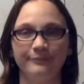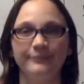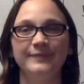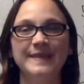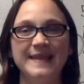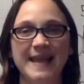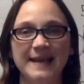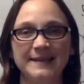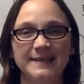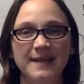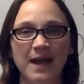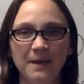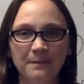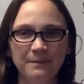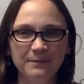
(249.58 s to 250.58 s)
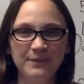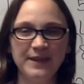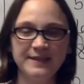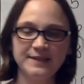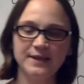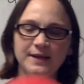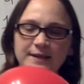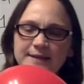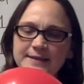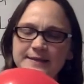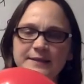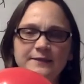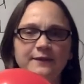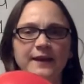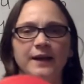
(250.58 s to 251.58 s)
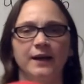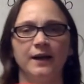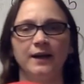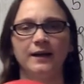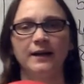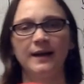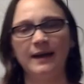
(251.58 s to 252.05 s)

Next up, let's look at the sphere.